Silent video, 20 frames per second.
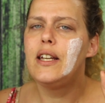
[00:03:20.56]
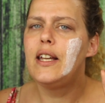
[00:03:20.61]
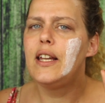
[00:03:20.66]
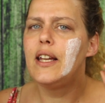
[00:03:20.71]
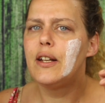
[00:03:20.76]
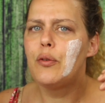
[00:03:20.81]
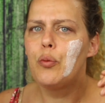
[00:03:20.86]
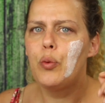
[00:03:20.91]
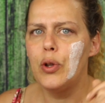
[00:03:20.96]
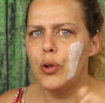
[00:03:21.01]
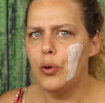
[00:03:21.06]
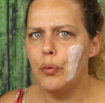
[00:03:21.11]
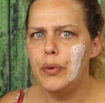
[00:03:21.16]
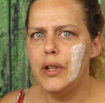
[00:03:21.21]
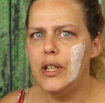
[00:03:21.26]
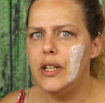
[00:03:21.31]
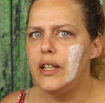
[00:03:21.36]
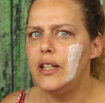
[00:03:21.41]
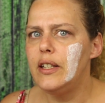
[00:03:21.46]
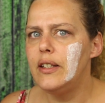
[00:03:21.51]
it will
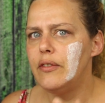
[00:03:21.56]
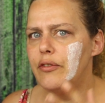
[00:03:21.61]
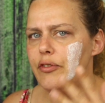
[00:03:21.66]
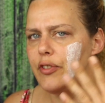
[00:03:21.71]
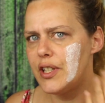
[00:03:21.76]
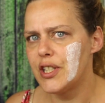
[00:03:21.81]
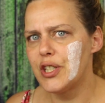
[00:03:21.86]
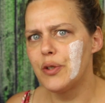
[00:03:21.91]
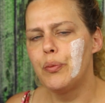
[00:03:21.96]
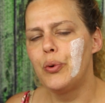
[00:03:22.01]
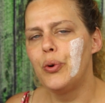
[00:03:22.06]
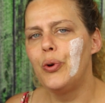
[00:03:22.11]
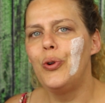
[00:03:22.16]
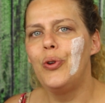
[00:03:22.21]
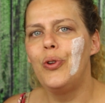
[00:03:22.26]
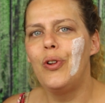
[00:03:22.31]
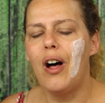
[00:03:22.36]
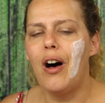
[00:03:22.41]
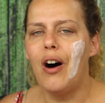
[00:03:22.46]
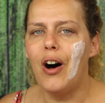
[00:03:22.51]
be
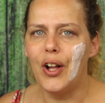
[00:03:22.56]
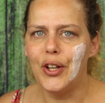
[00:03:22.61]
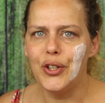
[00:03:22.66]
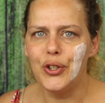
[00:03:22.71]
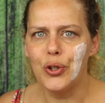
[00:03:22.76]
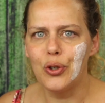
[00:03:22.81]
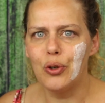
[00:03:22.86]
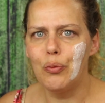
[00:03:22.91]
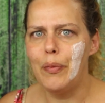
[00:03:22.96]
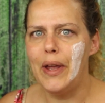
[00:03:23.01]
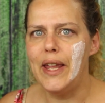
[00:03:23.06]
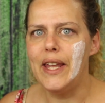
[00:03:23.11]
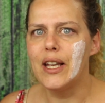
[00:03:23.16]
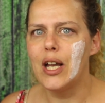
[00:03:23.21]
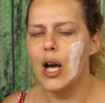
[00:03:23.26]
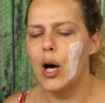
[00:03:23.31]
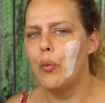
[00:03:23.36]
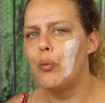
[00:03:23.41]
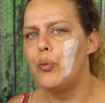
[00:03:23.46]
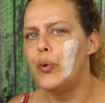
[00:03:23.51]
visible on your
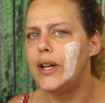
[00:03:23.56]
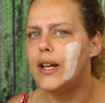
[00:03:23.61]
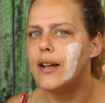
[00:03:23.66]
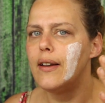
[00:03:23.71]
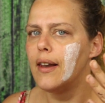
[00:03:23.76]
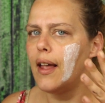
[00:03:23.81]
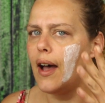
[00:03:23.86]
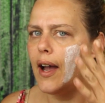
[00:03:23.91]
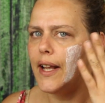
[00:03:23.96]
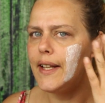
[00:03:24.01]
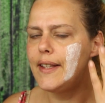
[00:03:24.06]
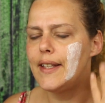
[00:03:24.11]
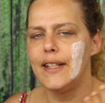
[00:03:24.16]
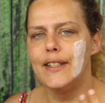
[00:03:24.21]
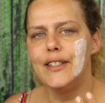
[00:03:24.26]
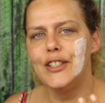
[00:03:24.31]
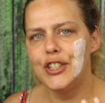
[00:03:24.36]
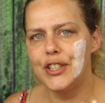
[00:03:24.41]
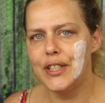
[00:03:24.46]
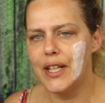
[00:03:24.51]
makeup with light
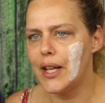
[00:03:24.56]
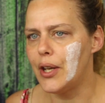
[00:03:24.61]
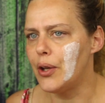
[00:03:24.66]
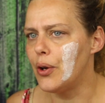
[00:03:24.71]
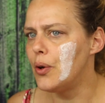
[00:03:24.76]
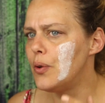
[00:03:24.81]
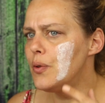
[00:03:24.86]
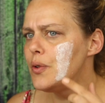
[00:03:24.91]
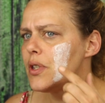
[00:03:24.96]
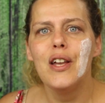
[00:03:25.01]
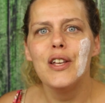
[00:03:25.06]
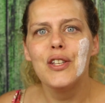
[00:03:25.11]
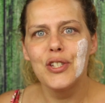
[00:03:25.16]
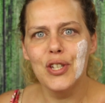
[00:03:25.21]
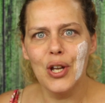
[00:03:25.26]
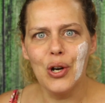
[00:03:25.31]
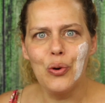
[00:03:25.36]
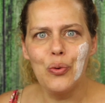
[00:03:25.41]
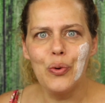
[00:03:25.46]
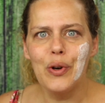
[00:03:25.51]
and shadows.
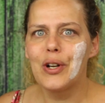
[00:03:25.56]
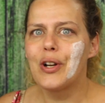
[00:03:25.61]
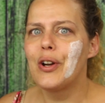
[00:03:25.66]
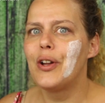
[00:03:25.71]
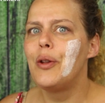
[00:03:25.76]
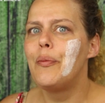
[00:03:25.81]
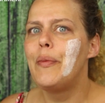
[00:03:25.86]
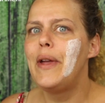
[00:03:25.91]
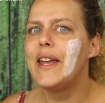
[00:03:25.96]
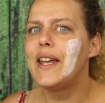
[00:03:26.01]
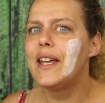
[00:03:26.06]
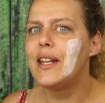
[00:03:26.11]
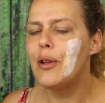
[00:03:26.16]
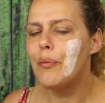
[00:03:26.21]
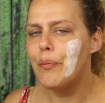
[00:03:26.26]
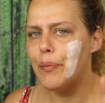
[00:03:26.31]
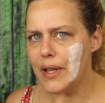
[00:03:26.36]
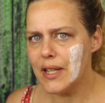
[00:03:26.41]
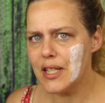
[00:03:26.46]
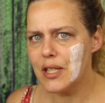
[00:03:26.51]
So we're going to make it
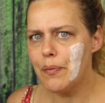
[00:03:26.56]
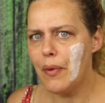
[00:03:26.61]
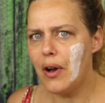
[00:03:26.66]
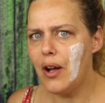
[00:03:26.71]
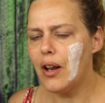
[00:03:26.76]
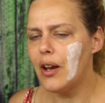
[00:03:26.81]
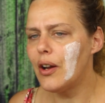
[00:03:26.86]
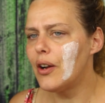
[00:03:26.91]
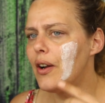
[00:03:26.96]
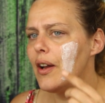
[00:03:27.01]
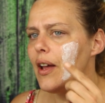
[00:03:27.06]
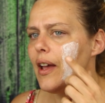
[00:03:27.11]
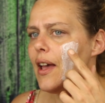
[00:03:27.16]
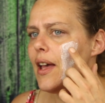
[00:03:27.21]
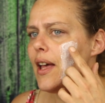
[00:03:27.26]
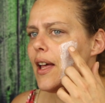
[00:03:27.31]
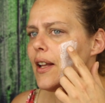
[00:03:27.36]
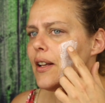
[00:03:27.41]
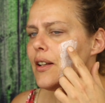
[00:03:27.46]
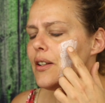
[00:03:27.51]
a bit smaller
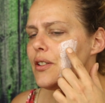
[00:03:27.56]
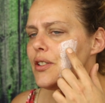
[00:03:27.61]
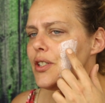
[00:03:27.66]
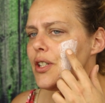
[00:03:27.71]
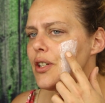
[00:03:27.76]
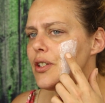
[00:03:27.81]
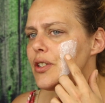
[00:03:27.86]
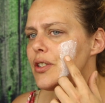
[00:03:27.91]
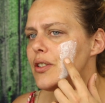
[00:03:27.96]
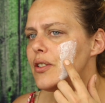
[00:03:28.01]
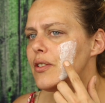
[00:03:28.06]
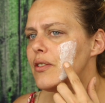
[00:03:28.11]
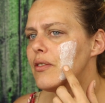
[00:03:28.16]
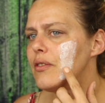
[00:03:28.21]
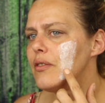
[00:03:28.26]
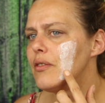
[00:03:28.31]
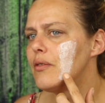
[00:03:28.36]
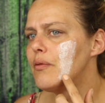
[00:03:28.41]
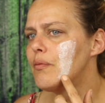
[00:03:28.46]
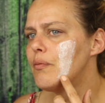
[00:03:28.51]
and just
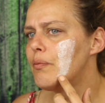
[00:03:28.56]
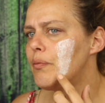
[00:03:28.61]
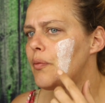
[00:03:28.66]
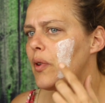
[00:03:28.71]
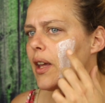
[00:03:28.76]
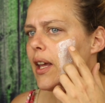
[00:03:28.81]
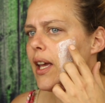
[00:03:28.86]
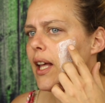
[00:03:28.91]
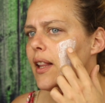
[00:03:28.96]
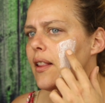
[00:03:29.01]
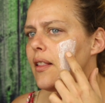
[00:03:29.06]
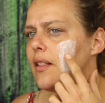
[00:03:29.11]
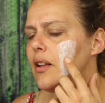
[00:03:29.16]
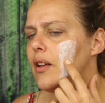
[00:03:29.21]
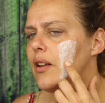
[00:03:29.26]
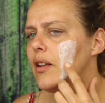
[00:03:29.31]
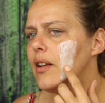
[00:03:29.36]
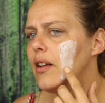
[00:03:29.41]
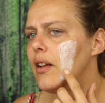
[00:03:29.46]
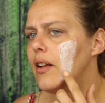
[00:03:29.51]
get
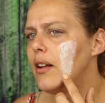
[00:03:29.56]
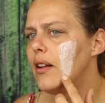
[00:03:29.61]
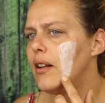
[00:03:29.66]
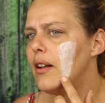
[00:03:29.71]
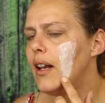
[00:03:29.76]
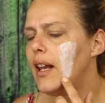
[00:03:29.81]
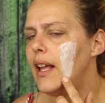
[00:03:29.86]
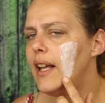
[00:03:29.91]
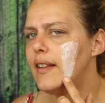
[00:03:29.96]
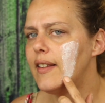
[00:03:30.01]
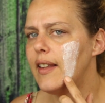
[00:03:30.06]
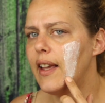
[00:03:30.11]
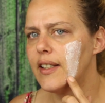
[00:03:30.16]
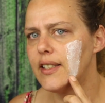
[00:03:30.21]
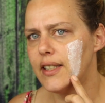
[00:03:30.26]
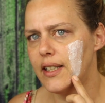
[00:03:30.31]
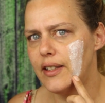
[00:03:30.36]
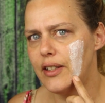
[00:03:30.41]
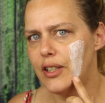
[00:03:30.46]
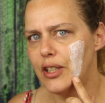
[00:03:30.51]

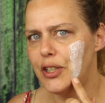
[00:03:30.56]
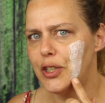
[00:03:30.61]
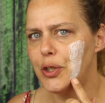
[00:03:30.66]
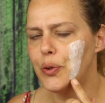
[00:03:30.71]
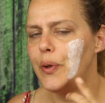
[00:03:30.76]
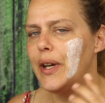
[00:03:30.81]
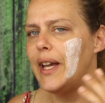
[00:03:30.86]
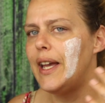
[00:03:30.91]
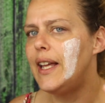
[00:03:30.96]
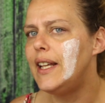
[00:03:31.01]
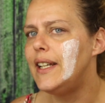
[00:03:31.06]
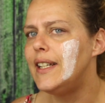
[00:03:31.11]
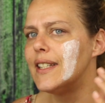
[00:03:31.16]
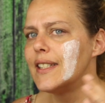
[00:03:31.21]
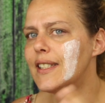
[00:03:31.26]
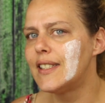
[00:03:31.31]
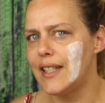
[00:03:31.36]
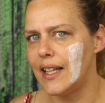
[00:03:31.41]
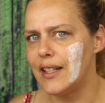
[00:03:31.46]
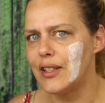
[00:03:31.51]
latex and tissue in the
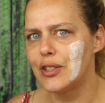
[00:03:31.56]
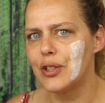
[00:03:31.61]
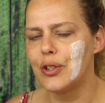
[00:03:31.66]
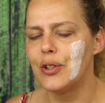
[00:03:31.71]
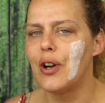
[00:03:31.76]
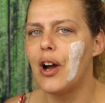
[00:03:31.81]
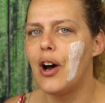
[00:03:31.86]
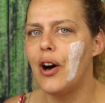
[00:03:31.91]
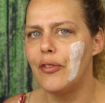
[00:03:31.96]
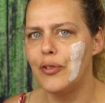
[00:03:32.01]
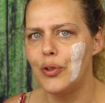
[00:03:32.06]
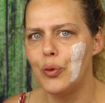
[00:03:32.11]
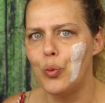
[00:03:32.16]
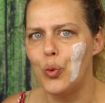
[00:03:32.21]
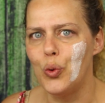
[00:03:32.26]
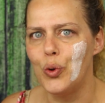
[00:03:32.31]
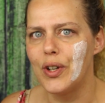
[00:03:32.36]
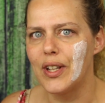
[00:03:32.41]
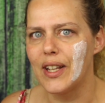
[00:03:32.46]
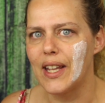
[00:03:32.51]
center of the
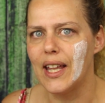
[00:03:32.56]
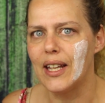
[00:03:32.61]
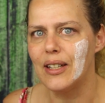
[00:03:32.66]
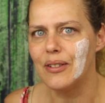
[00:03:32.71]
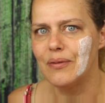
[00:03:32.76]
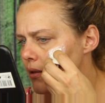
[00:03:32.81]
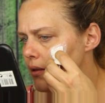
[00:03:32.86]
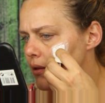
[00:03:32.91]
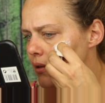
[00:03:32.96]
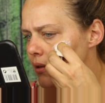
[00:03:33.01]
wound again.